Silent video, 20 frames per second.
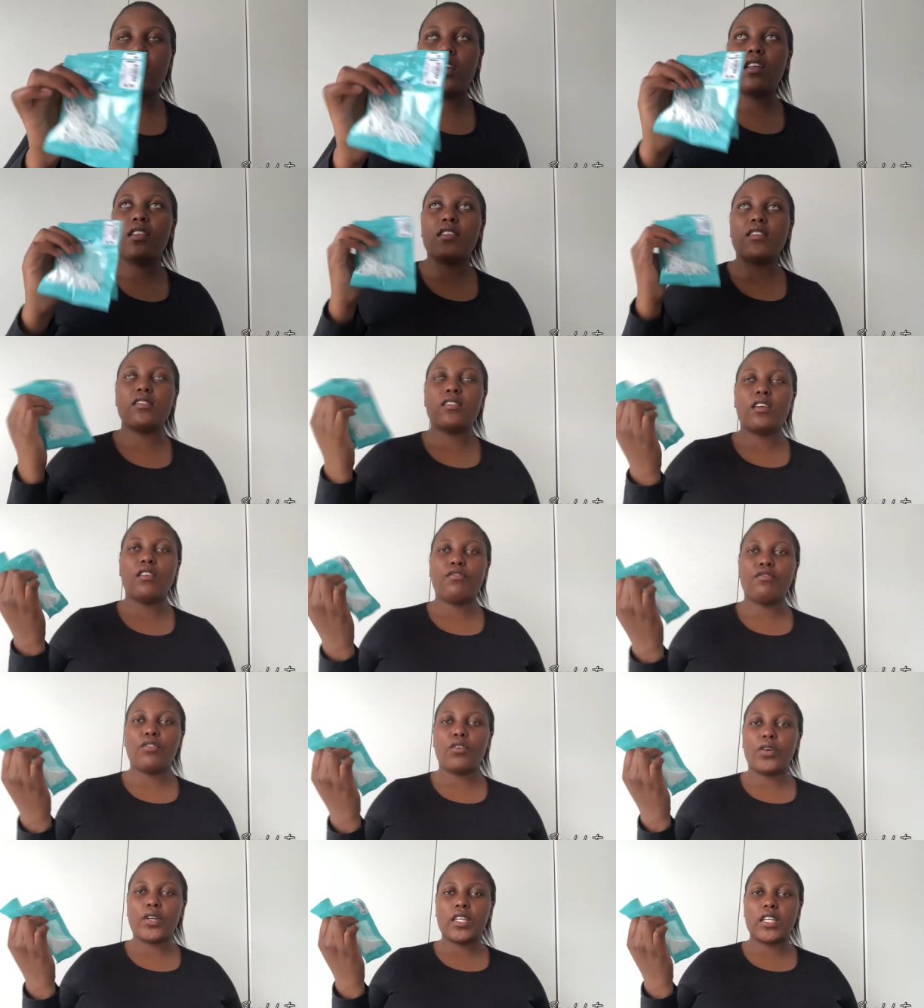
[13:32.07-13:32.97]
these are
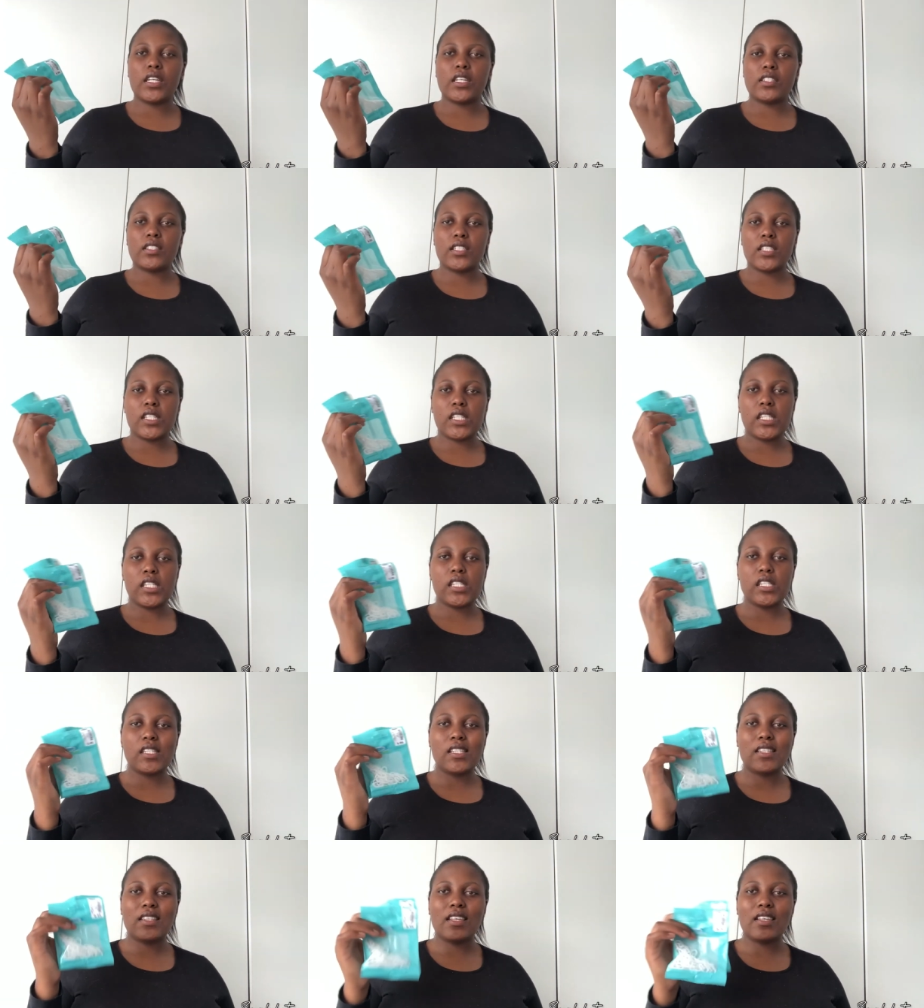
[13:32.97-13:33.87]
for curtains
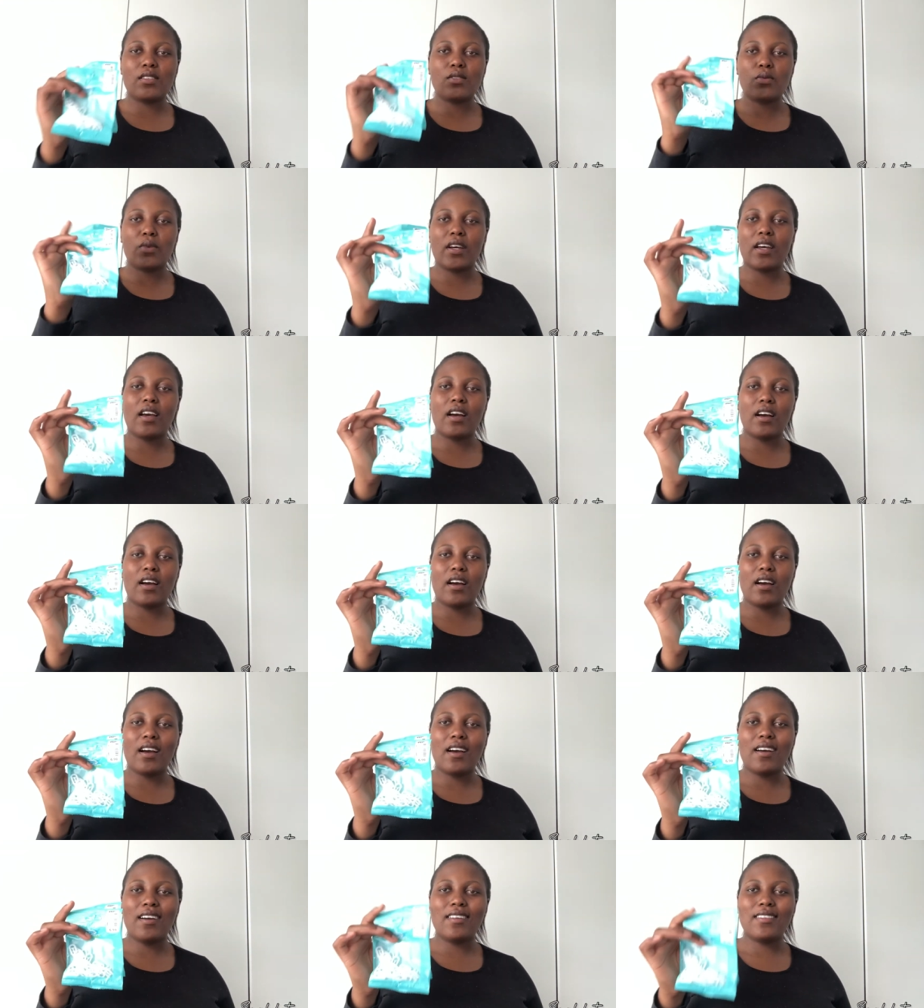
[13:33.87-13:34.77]
that's why
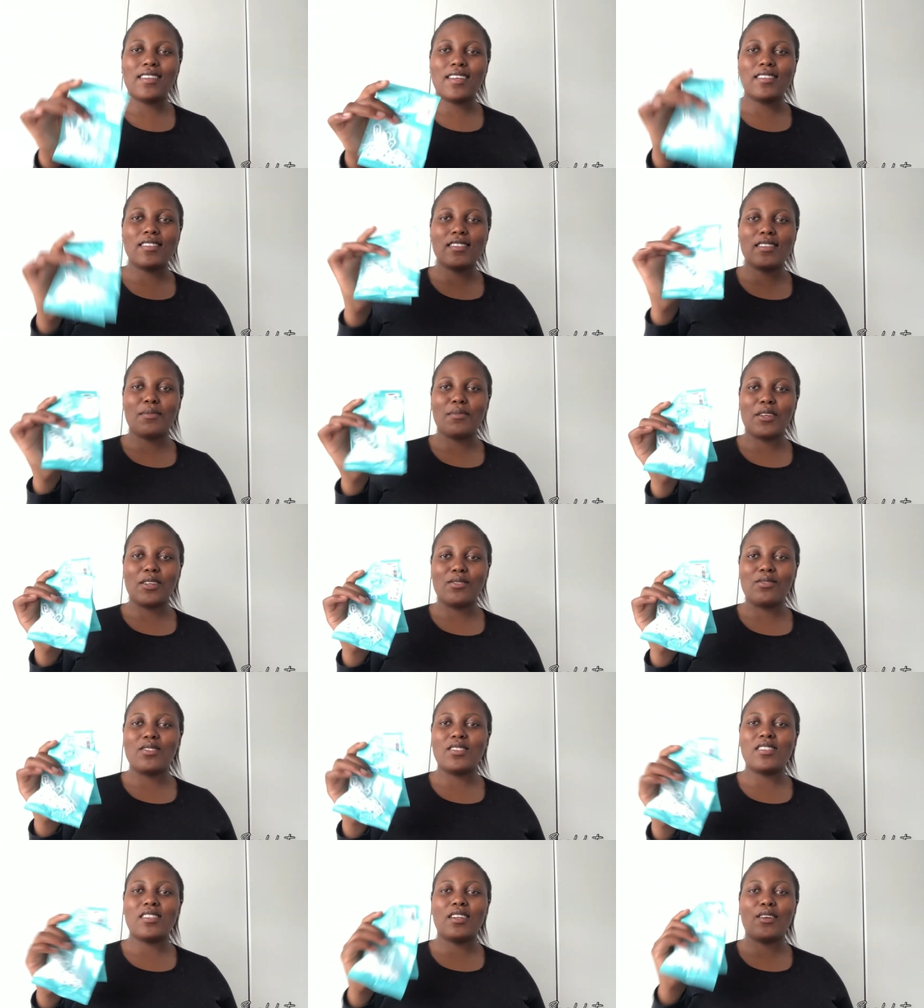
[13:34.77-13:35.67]
that's the main
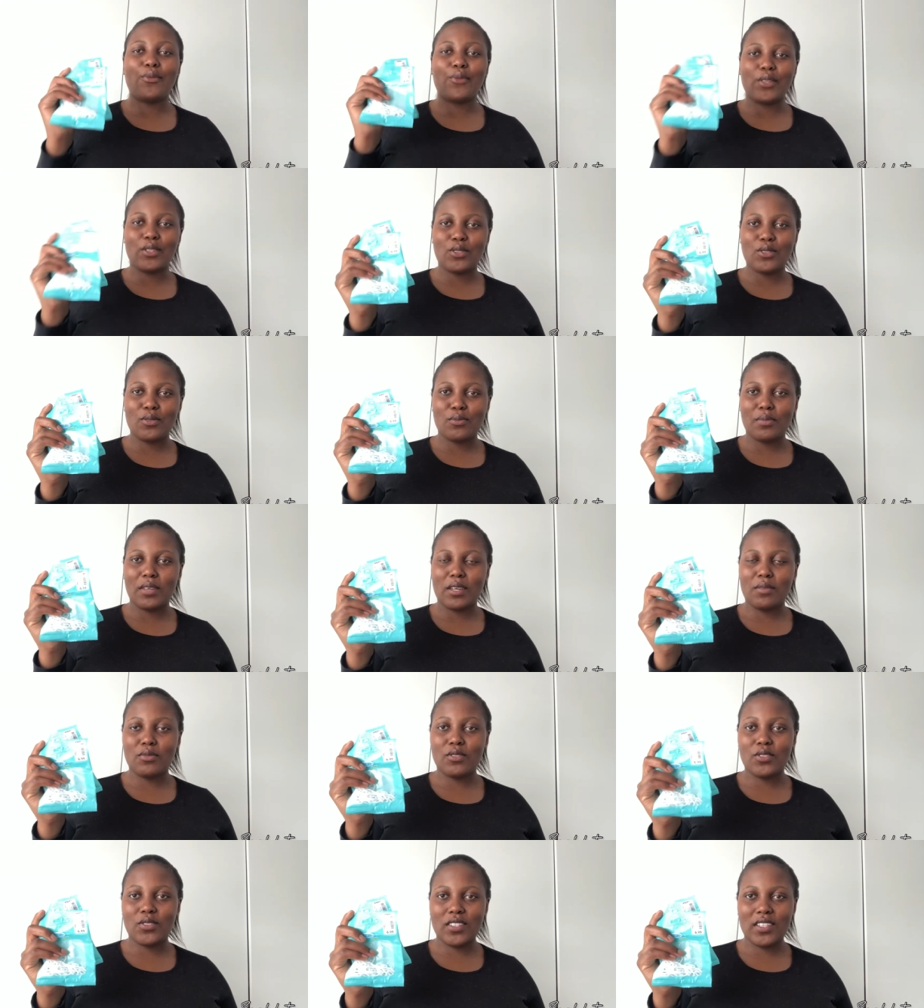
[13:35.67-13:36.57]
reason i went to
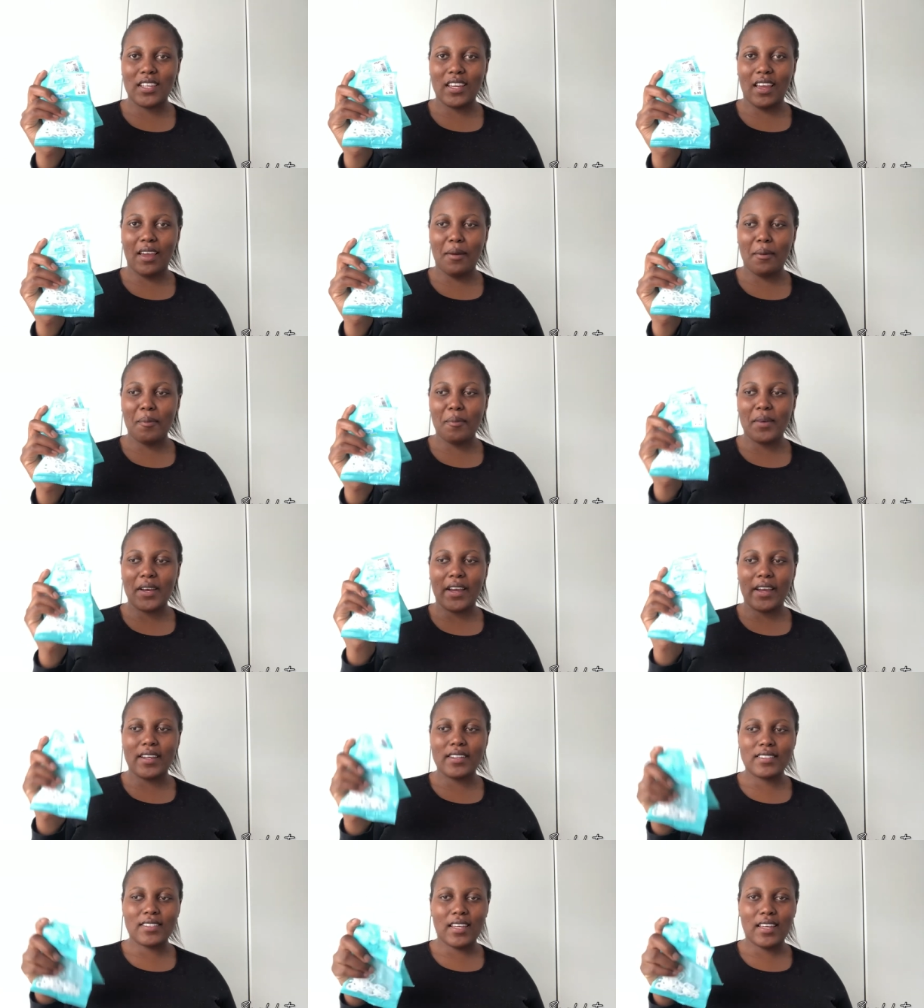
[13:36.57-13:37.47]
pep today
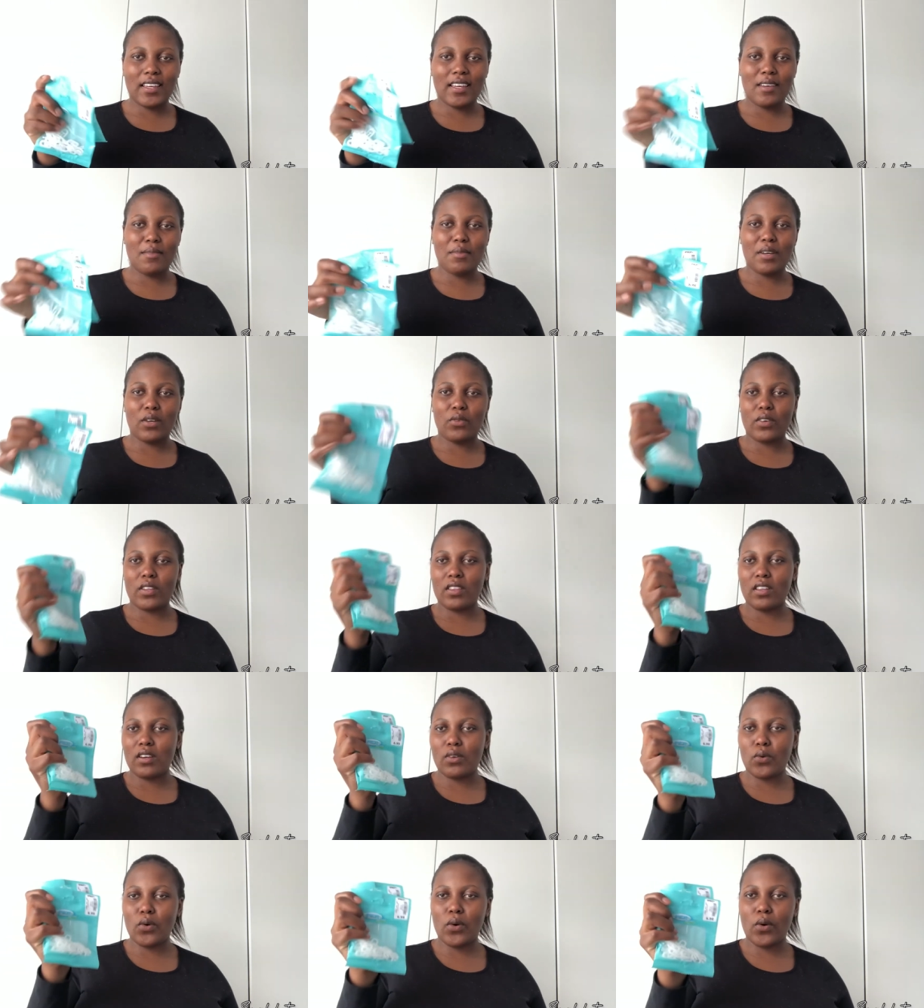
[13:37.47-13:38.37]
but i came back
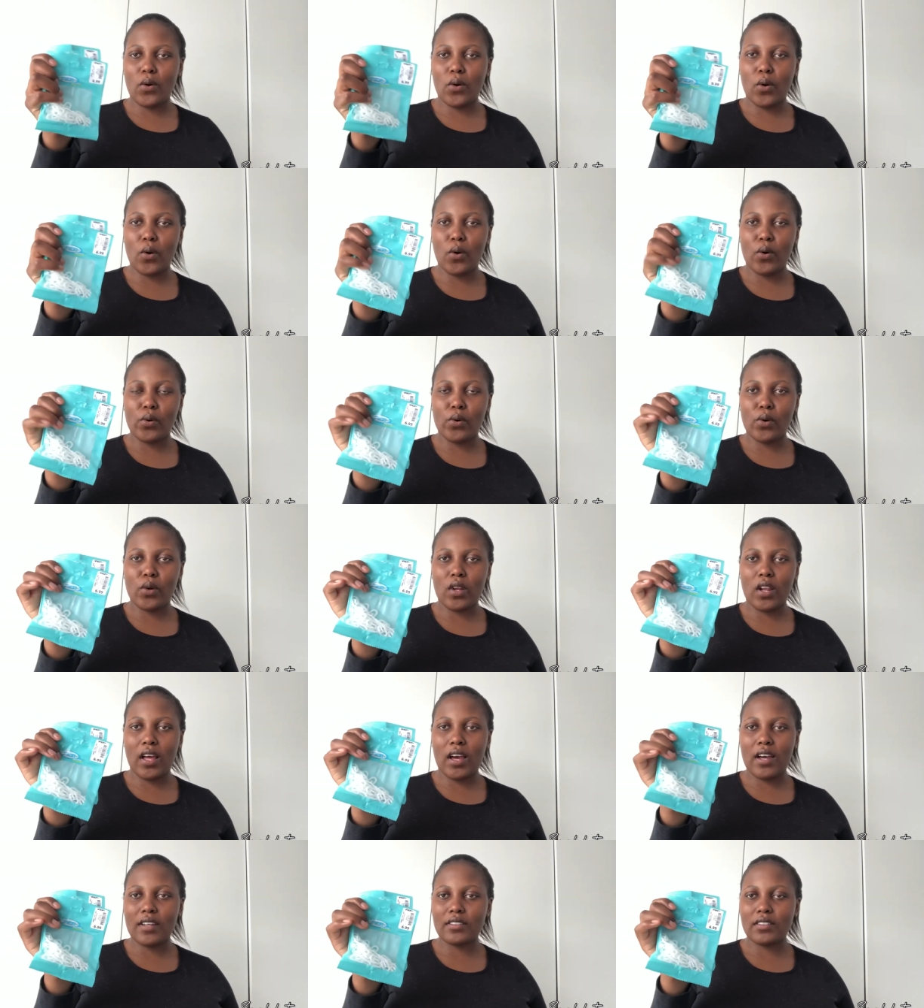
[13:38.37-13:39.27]
with all whole
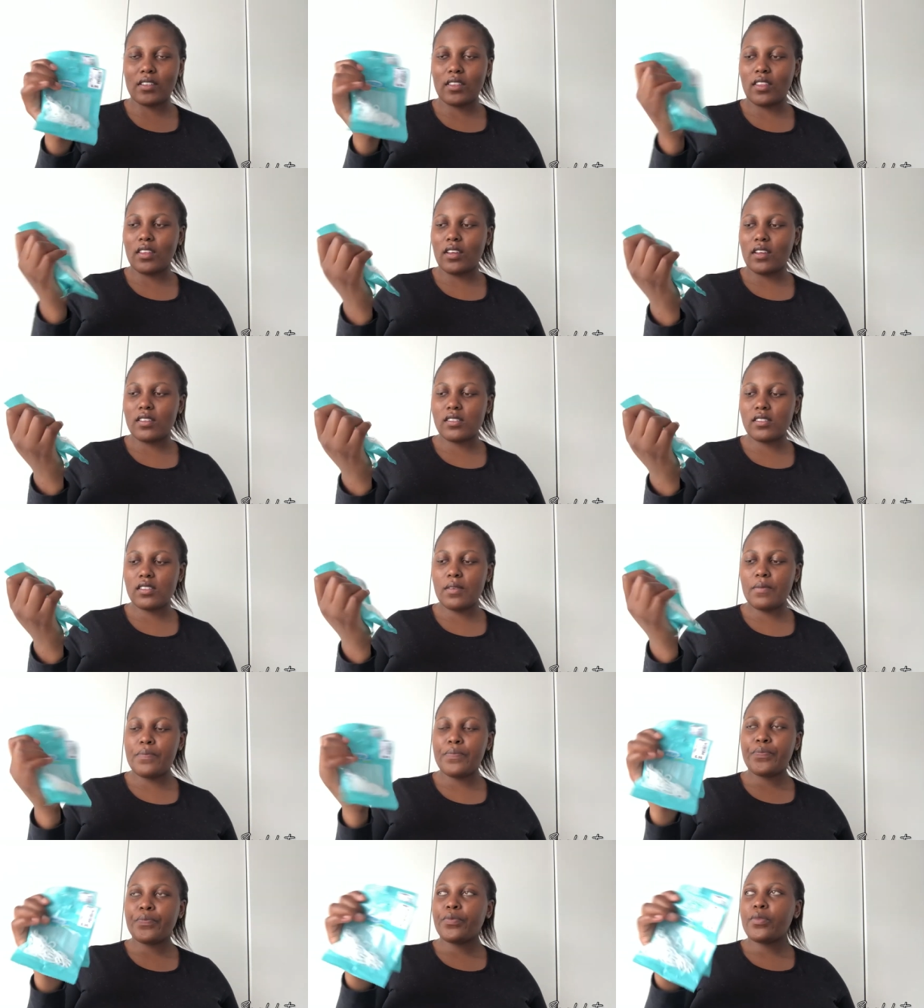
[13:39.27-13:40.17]
other things
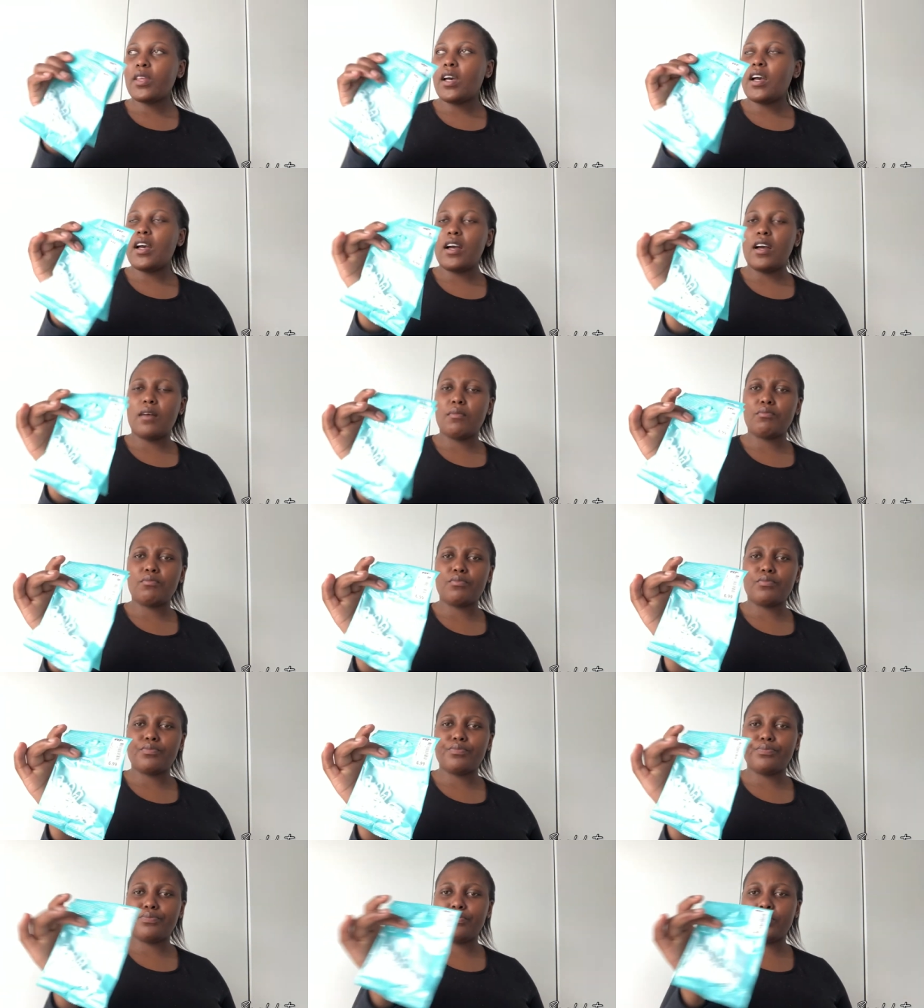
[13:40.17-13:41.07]

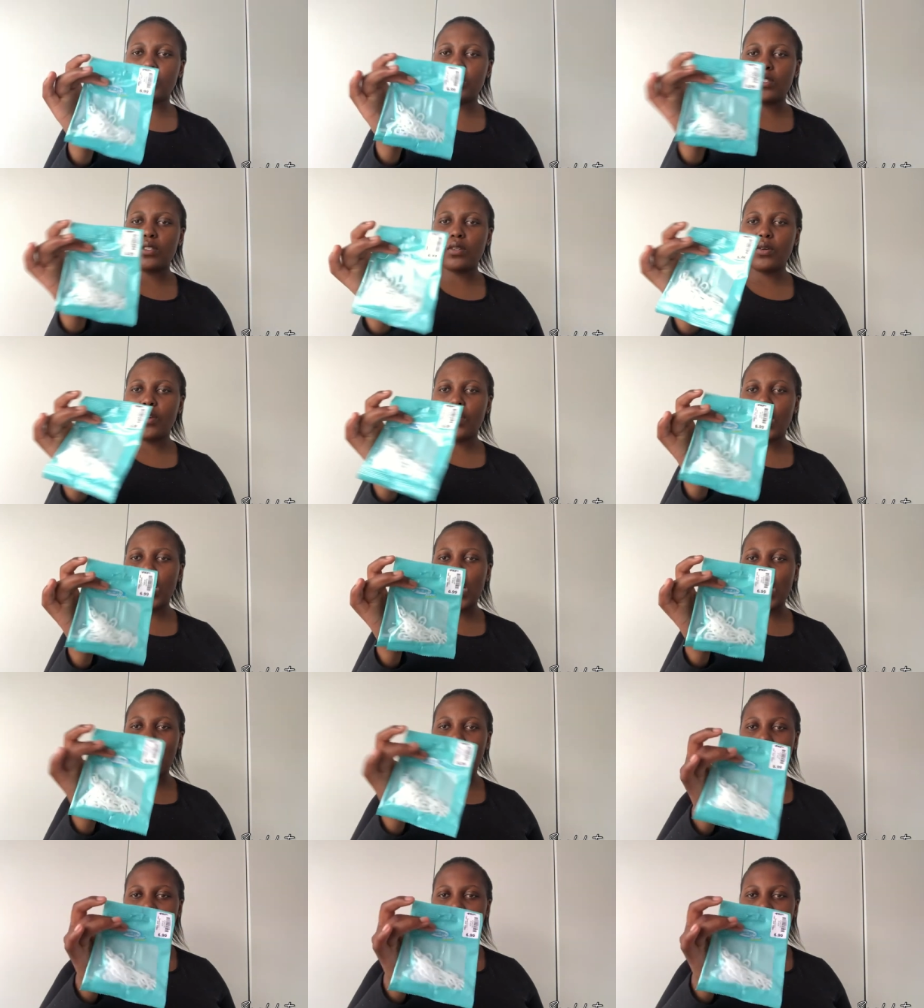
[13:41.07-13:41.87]
um so yeah